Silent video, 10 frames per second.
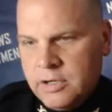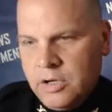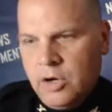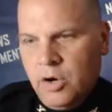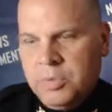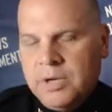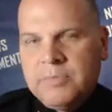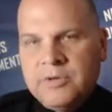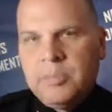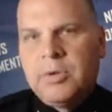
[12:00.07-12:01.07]
open
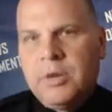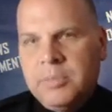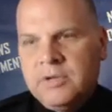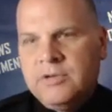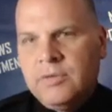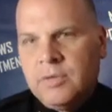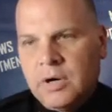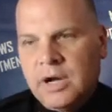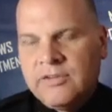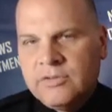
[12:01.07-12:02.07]
up the department to
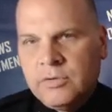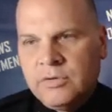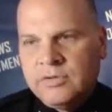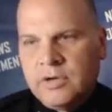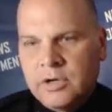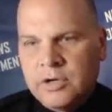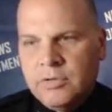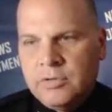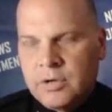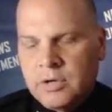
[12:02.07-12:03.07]
our high schools and our
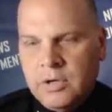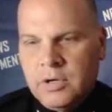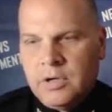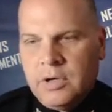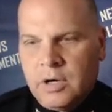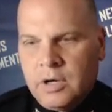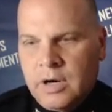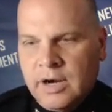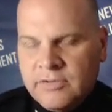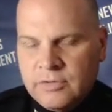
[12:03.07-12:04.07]
youth, our
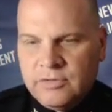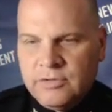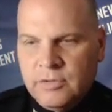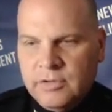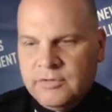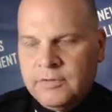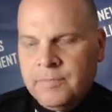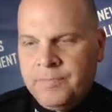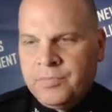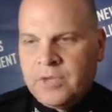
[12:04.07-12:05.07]
high school students.
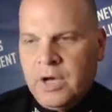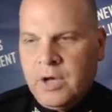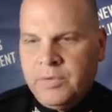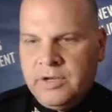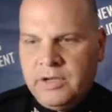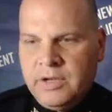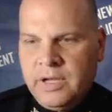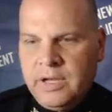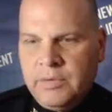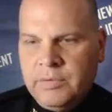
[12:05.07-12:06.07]
We
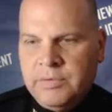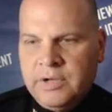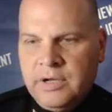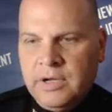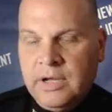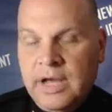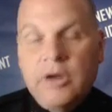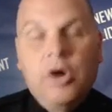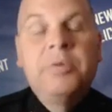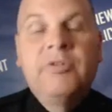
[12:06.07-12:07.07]
had
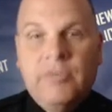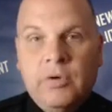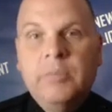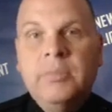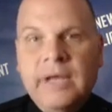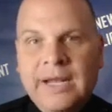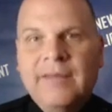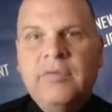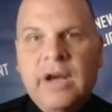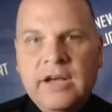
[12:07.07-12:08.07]
an open forum at
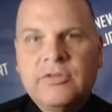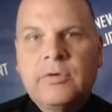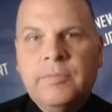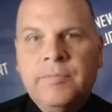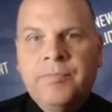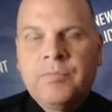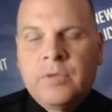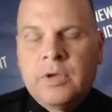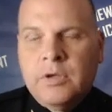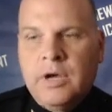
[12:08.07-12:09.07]
every high school.
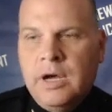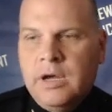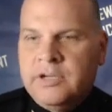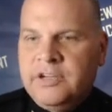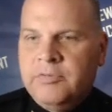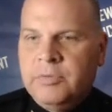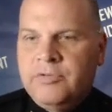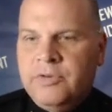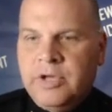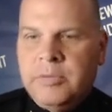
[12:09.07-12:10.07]
Achievable
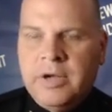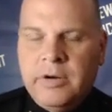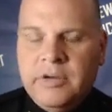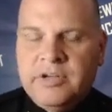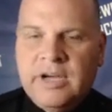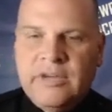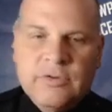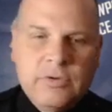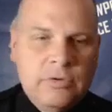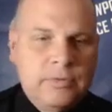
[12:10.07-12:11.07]
Dream, Heritage High
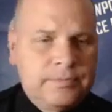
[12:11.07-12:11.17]
School,